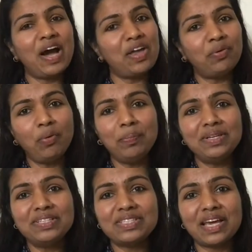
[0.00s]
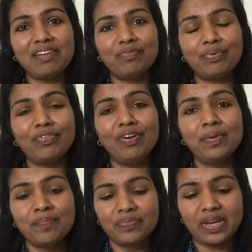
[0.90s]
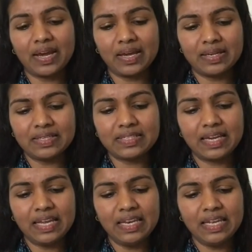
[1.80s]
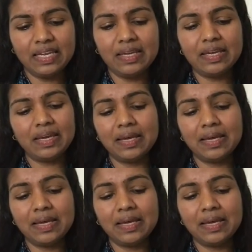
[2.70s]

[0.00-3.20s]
I hope it is helpful, and any